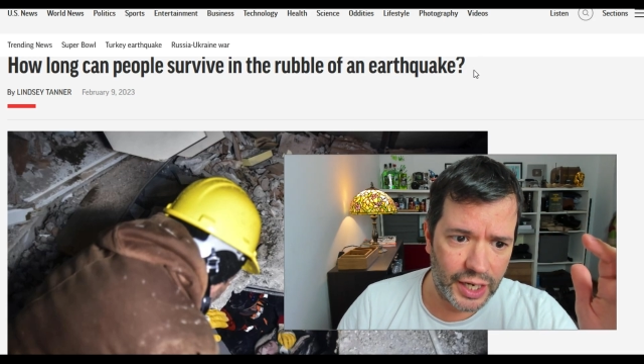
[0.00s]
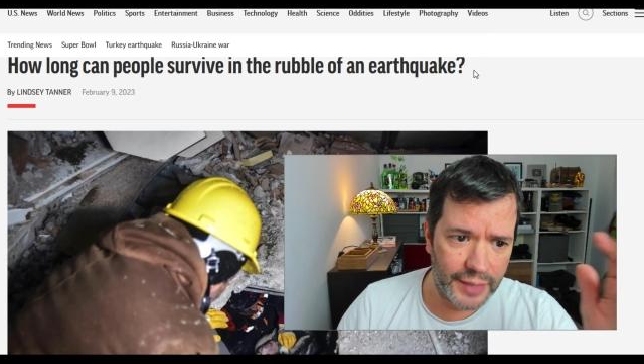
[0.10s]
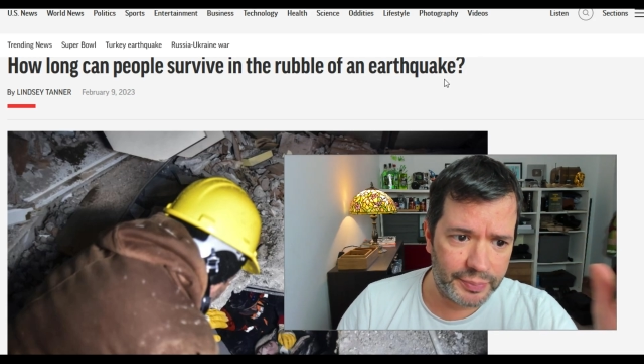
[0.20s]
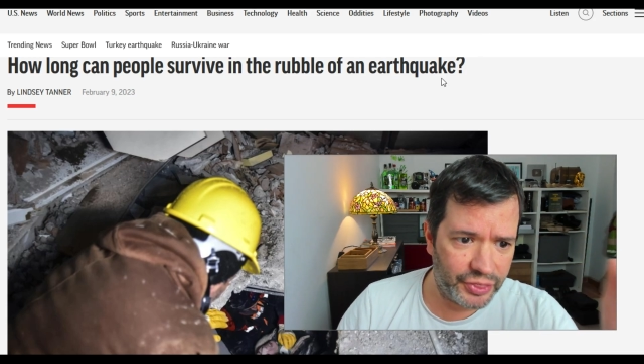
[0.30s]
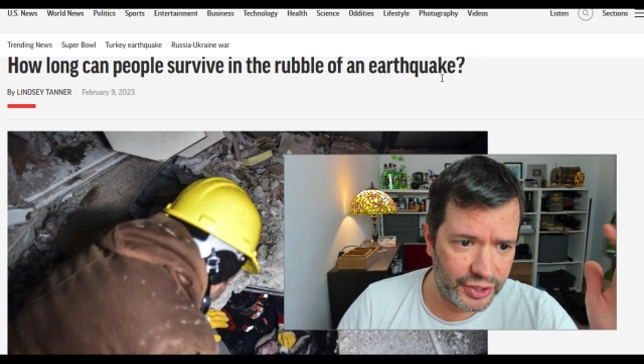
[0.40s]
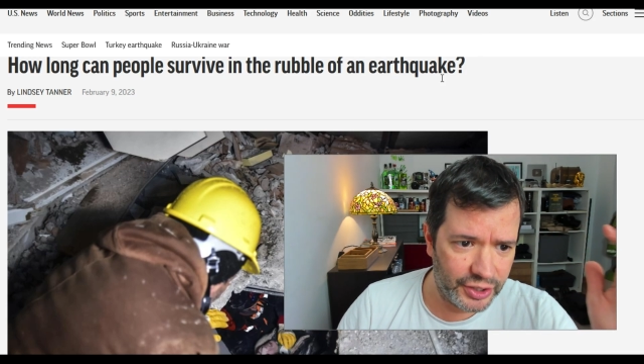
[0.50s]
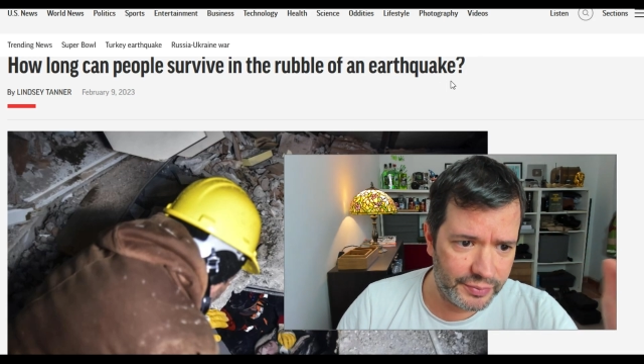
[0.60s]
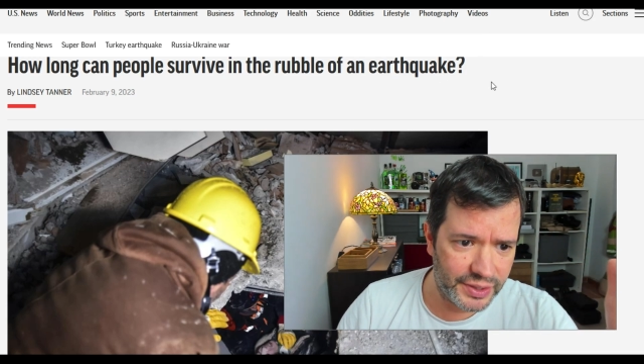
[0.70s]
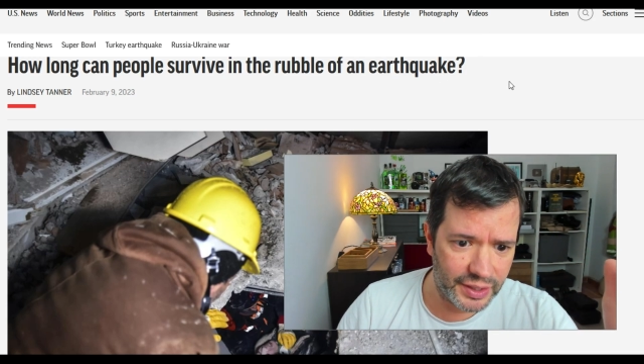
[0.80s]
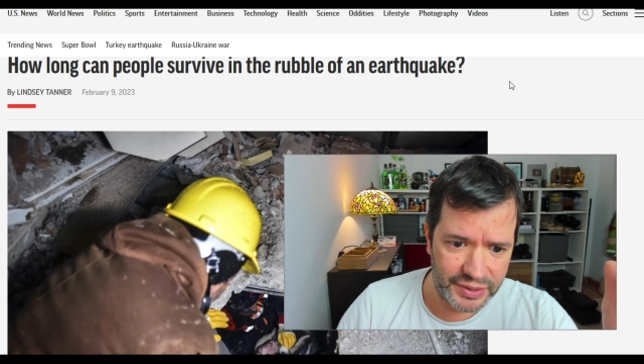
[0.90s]

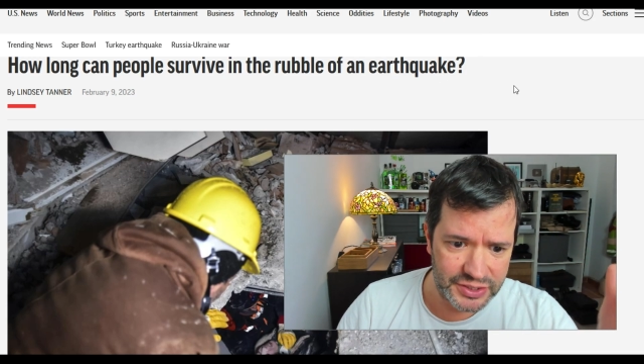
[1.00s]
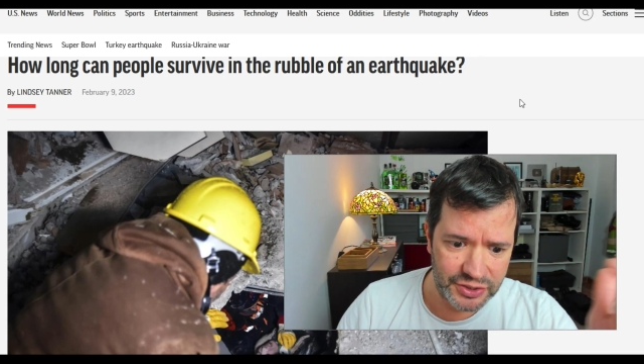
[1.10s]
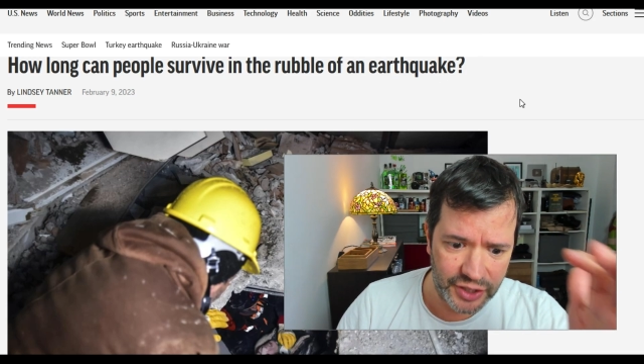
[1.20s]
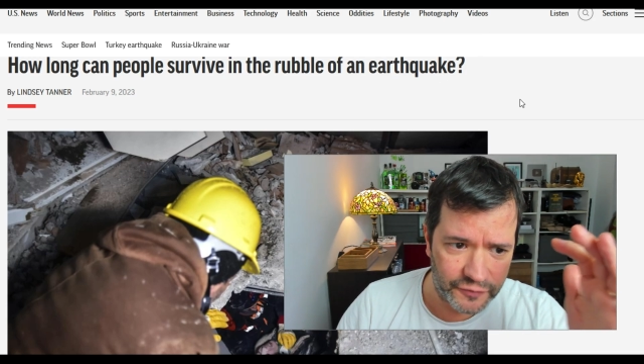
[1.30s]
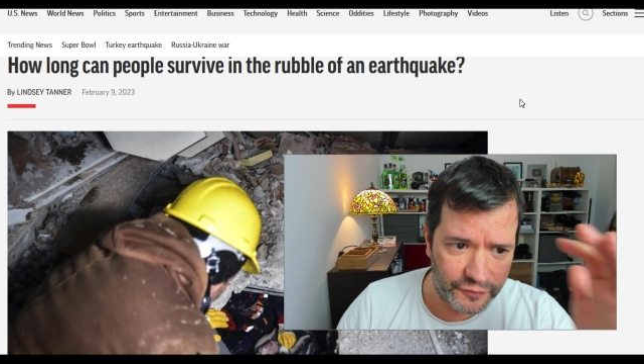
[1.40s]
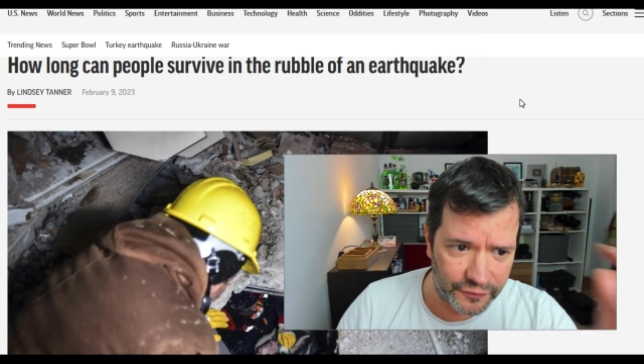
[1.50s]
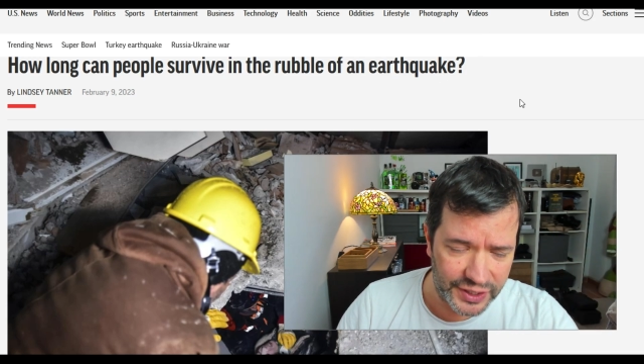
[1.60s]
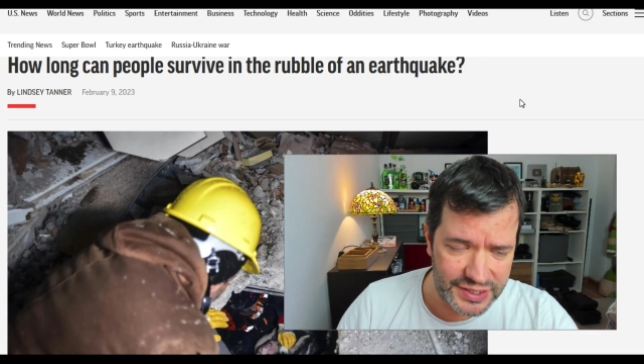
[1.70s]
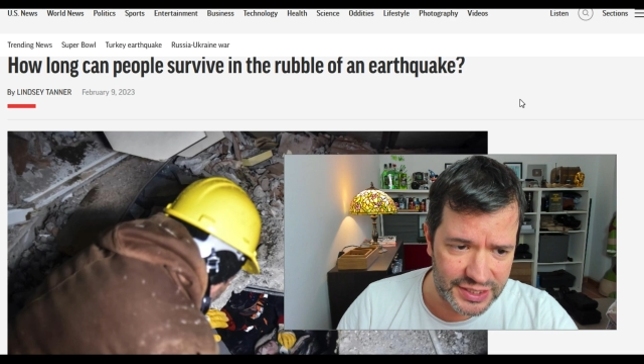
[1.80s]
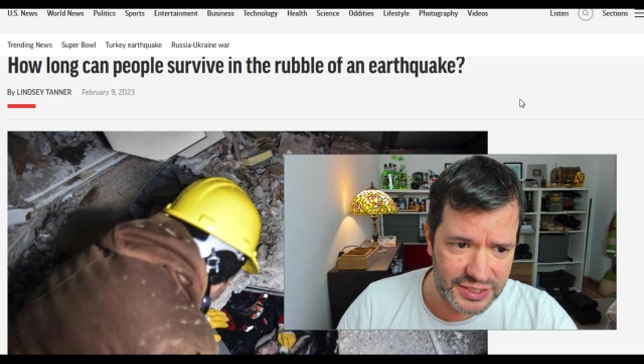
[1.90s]
hypothermia because you're not
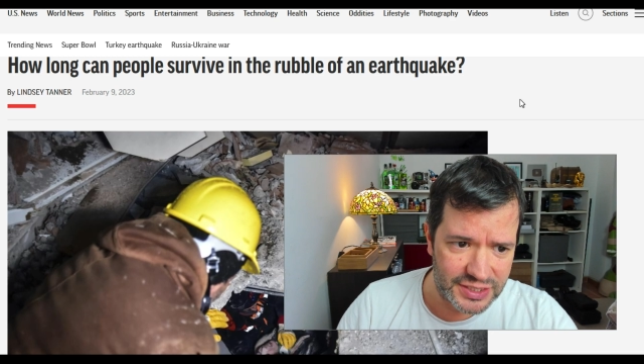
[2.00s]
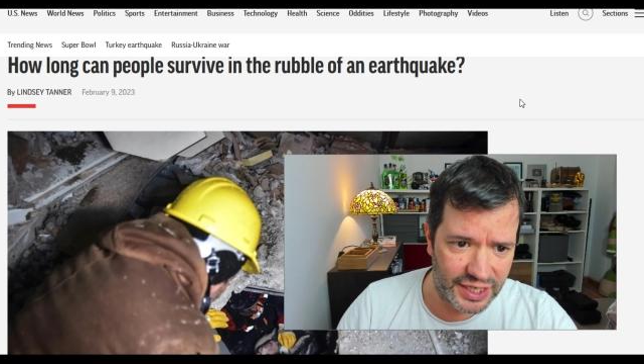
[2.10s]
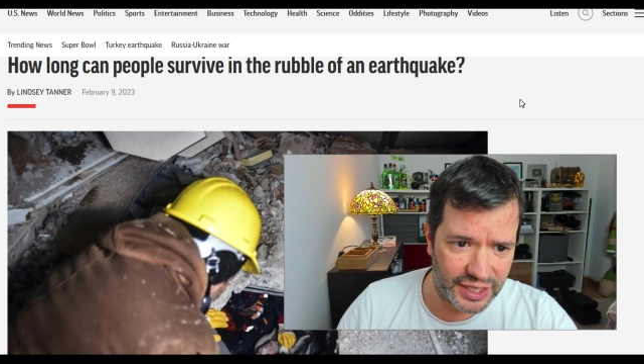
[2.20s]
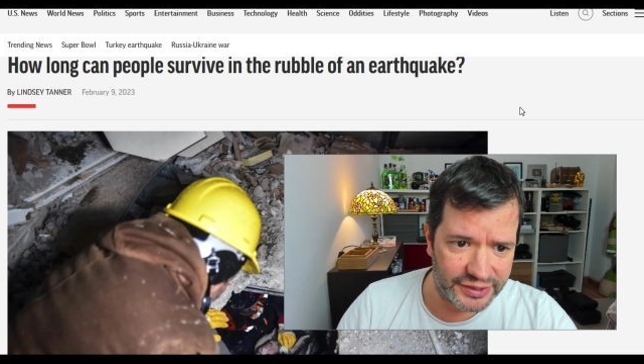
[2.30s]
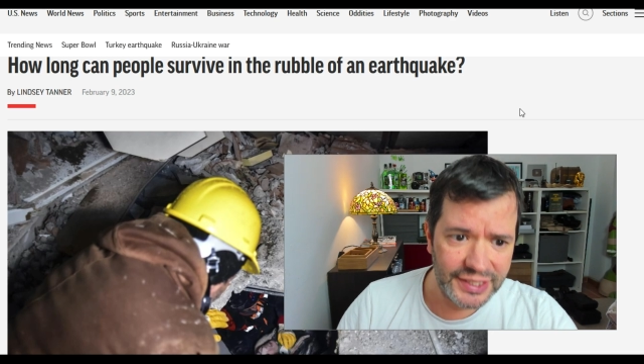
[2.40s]
freezing to death